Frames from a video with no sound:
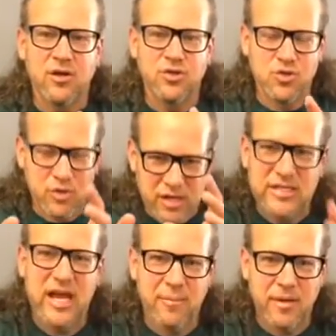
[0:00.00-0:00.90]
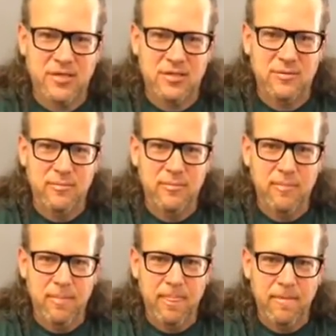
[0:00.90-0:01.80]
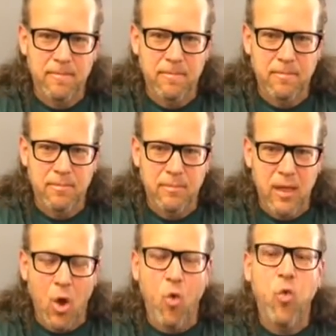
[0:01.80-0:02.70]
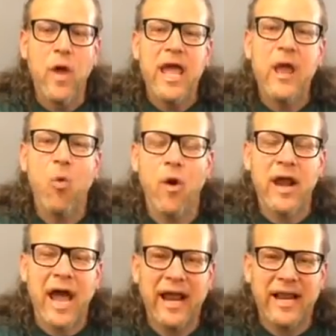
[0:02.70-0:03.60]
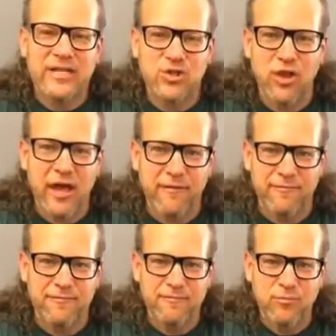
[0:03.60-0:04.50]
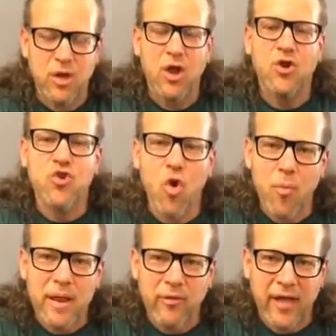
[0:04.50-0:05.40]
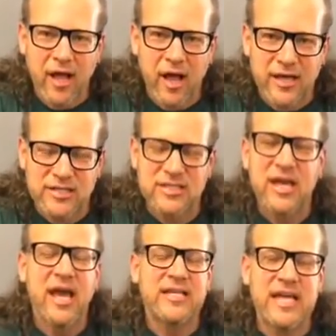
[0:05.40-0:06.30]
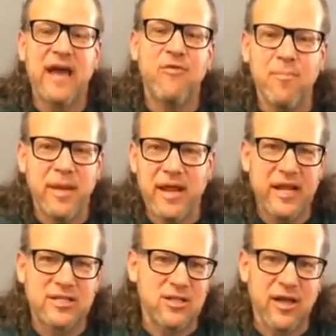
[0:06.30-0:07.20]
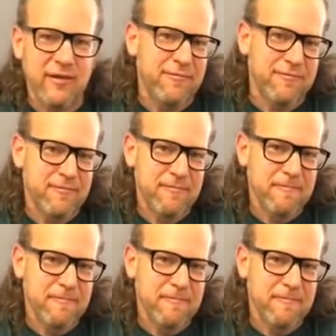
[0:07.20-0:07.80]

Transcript: to containment. We were not in its life. Nobody like us has ever been in its life.